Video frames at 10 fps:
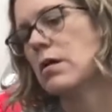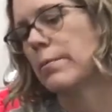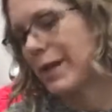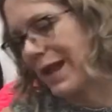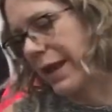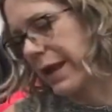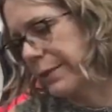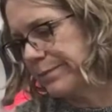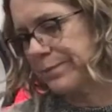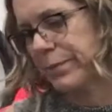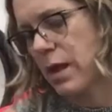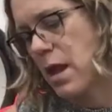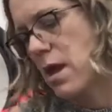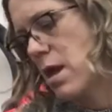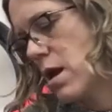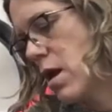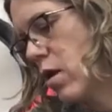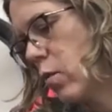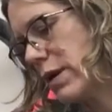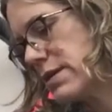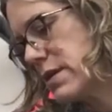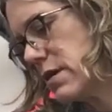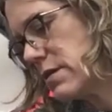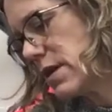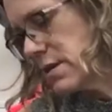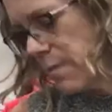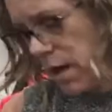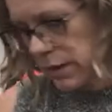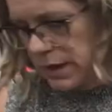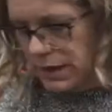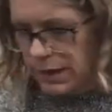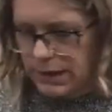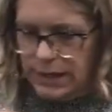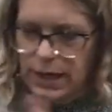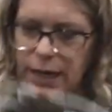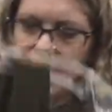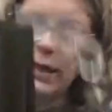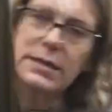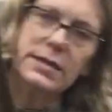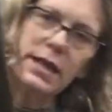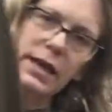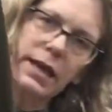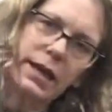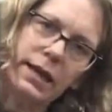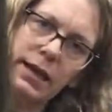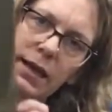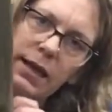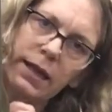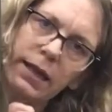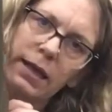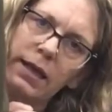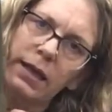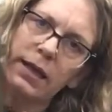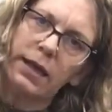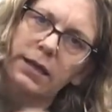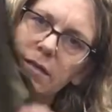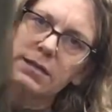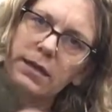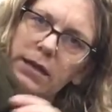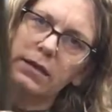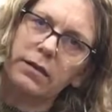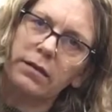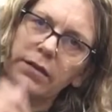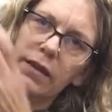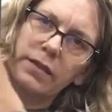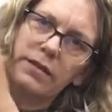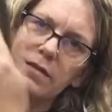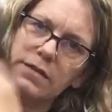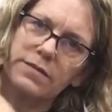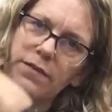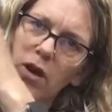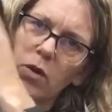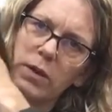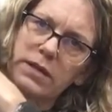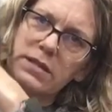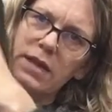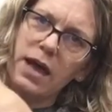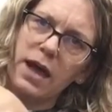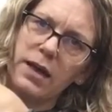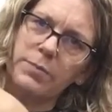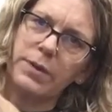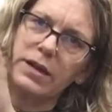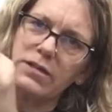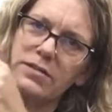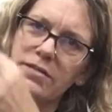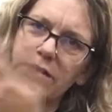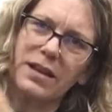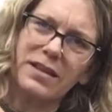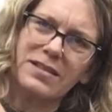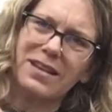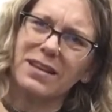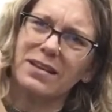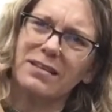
but I like it. What seal, size small, nine ninety nine. It's like, it's a little thing, this is faux inside, but I just, and it's like